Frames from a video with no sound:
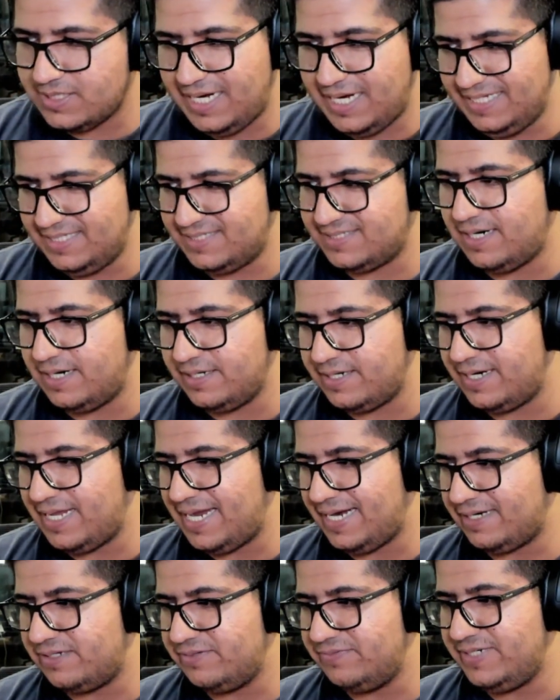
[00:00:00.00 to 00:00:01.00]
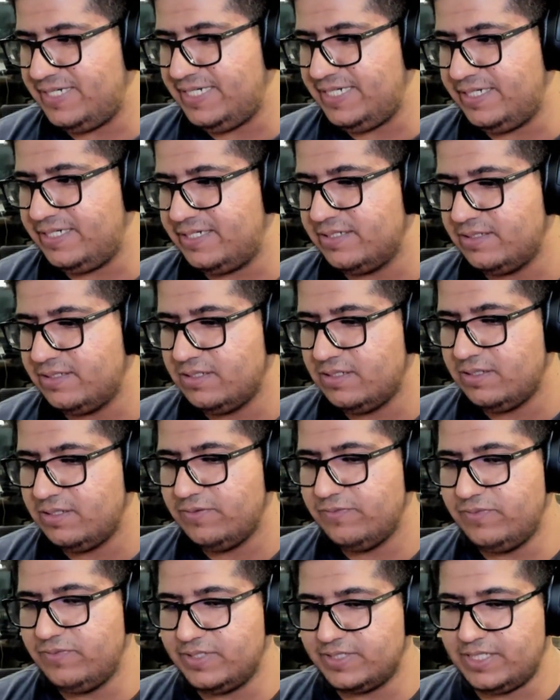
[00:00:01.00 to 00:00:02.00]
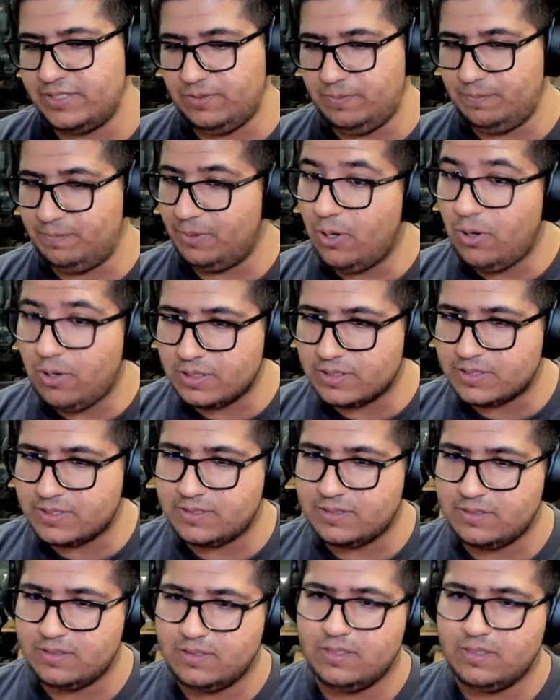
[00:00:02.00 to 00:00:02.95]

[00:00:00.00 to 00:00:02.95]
I started actively working on blogs.